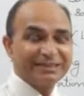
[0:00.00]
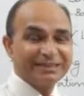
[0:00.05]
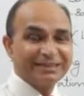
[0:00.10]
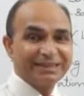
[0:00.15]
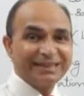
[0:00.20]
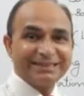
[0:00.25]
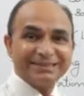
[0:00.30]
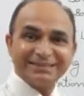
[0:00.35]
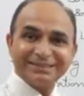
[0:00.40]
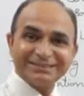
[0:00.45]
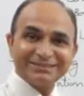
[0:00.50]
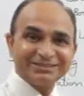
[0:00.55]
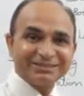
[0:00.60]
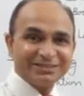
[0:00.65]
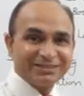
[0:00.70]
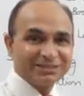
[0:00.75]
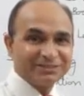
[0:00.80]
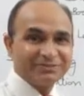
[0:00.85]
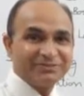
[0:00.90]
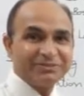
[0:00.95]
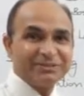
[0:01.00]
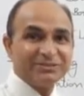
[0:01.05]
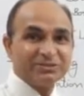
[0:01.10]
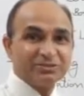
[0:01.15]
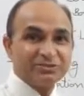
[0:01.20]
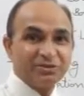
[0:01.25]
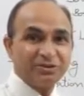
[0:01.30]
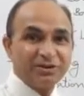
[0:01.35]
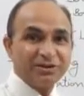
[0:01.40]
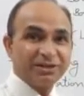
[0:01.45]
and this transfer is
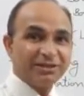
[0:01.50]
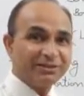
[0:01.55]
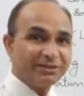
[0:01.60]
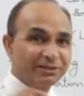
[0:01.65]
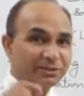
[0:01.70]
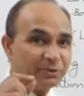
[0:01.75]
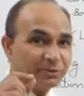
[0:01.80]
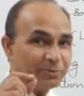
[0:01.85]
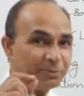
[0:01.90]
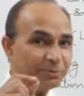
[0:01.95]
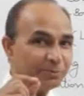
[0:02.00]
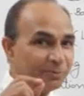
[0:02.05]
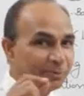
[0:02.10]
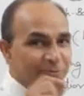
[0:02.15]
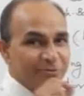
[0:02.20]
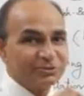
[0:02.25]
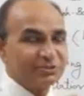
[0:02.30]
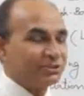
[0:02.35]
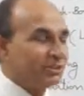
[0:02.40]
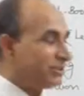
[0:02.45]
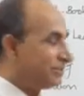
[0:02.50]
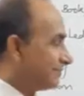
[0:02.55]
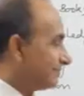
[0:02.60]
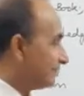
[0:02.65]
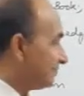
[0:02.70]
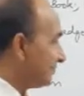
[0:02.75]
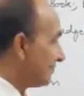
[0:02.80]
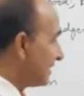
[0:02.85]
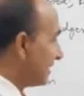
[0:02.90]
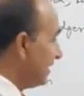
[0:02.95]
called posting.
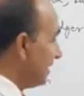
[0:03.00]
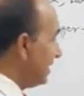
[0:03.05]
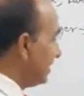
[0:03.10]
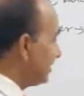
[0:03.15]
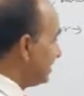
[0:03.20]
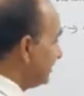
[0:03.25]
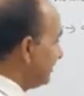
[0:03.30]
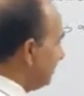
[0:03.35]
And the